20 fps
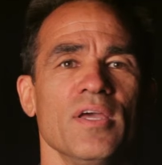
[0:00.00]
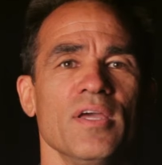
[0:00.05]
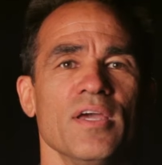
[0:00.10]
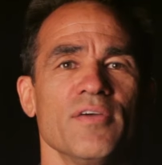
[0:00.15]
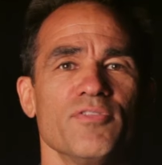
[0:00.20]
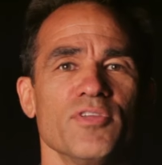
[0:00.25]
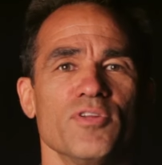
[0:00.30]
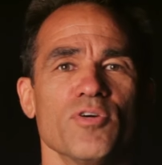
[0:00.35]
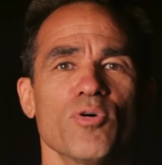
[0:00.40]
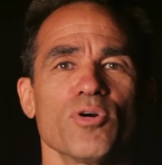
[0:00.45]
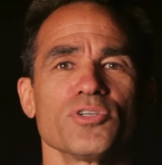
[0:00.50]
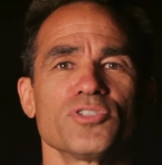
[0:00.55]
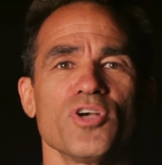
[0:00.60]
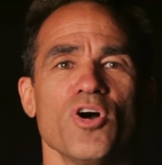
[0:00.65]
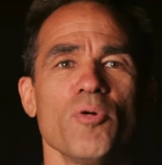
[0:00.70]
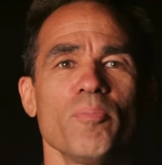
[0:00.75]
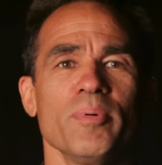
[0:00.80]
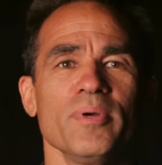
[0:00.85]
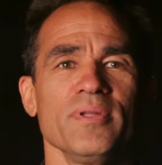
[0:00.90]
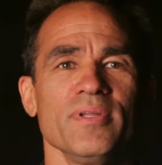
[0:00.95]
If the door is
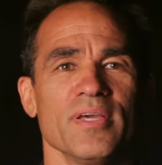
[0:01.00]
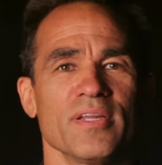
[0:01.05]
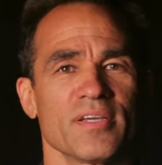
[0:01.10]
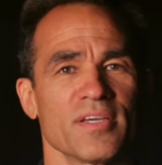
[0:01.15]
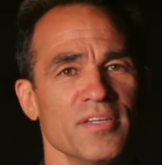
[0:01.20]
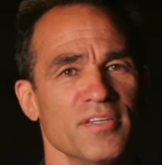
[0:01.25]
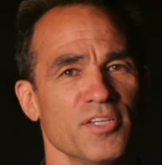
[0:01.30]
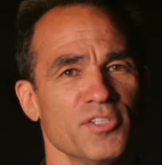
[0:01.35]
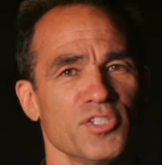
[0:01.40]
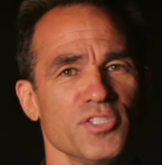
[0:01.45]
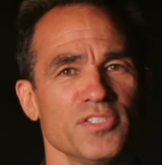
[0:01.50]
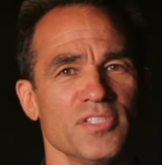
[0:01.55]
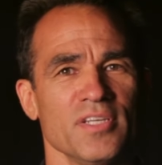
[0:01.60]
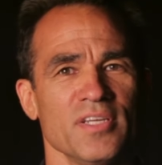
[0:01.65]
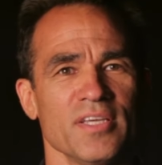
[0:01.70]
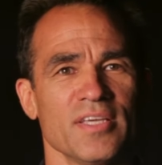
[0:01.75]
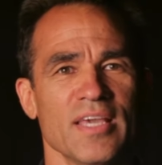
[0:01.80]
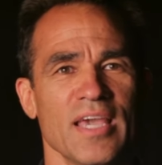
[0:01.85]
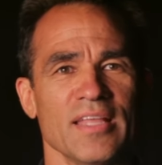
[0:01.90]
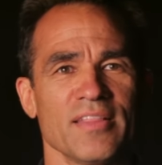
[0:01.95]
open and conditions
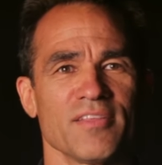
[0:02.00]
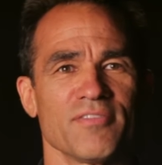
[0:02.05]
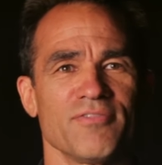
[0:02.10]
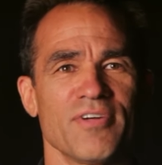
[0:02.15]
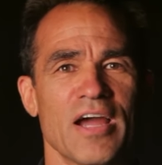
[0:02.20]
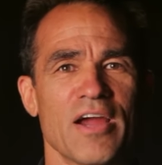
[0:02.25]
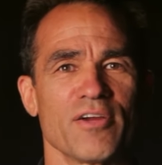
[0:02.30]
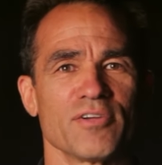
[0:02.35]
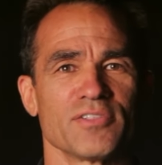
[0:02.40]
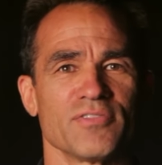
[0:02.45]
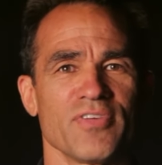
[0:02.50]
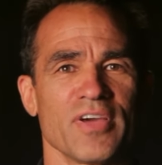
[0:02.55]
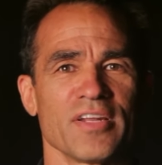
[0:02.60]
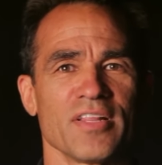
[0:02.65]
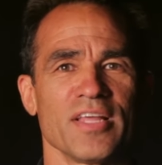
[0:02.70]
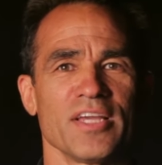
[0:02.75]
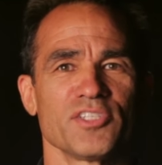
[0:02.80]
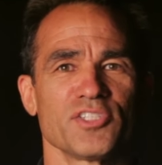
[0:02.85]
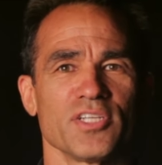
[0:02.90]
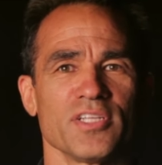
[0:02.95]
indicate the fire is
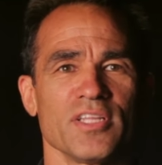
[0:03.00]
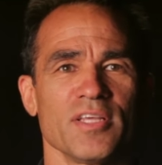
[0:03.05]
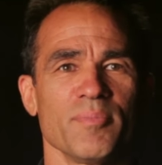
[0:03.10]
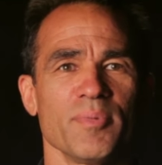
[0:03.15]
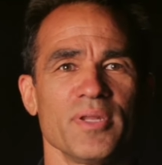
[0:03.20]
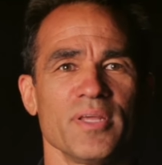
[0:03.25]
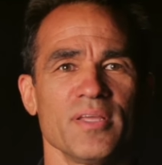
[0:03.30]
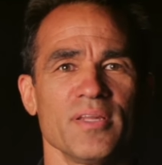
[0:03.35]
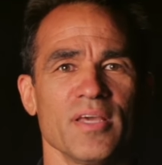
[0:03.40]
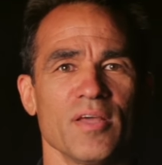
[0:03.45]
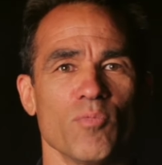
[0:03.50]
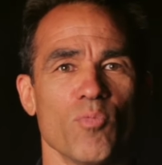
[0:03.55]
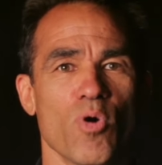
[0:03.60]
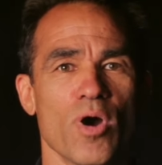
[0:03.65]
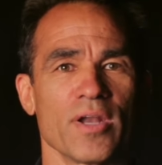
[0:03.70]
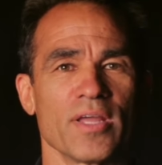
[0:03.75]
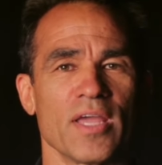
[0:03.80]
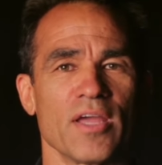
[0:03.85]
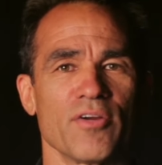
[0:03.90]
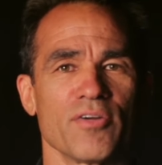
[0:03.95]
ventilation limited and
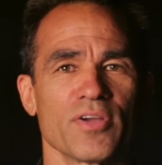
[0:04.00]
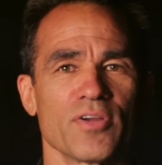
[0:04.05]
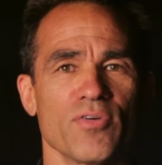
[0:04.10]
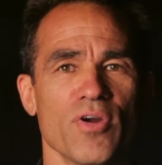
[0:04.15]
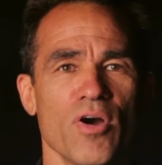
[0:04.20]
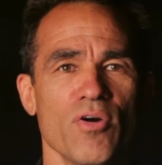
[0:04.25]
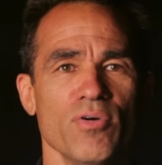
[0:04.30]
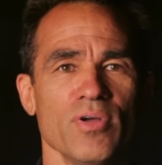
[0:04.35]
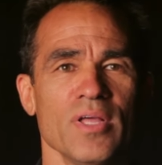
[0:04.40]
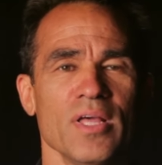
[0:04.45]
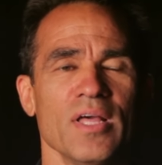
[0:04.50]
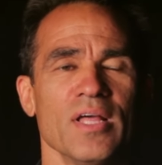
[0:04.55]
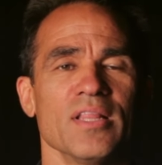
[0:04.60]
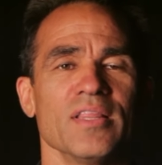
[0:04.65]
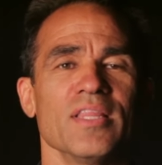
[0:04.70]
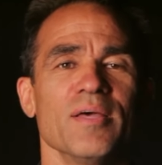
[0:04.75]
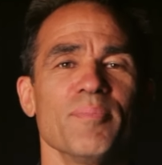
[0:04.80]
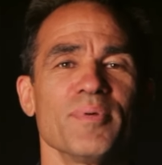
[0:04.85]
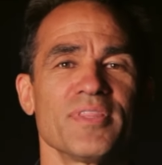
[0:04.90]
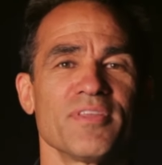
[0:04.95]
wanting air to grow,
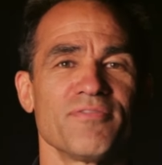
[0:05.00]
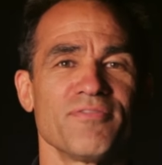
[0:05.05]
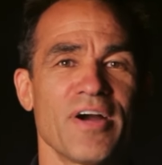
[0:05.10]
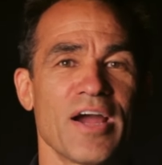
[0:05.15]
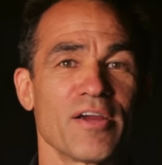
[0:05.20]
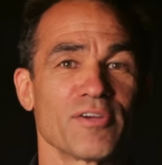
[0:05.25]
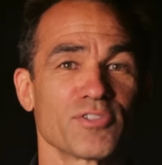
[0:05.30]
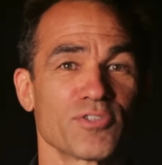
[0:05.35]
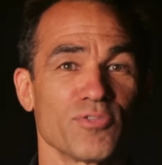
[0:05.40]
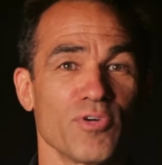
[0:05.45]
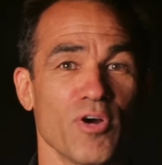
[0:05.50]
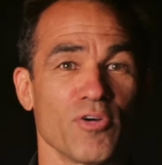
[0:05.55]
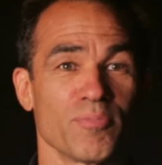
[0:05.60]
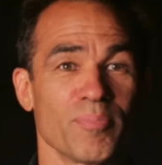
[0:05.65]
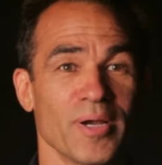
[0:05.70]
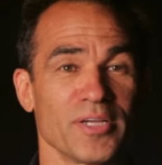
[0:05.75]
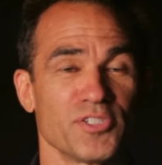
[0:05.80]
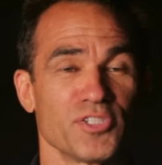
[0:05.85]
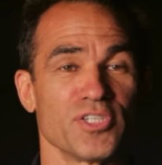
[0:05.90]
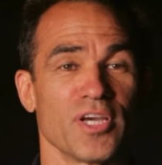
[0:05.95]
limit the fire's growth
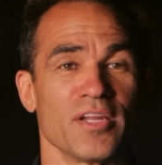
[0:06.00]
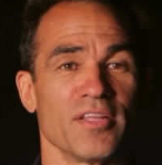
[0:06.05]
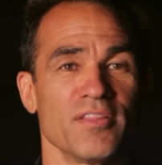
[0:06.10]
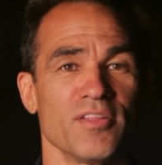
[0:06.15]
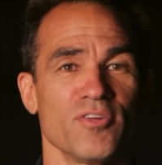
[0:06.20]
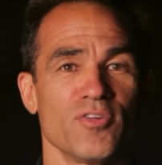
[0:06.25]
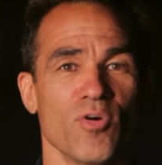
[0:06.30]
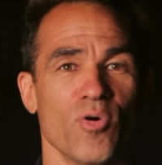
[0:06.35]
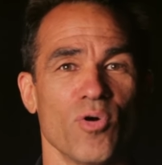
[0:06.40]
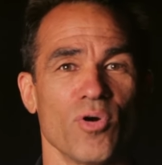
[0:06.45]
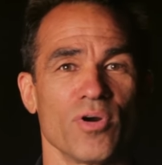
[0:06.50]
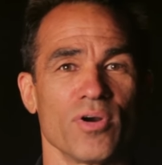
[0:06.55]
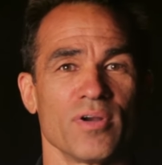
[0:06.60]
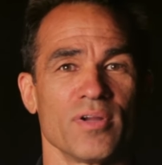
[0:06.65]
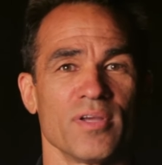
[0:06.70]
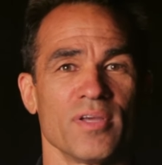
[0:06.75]
by shutting the door.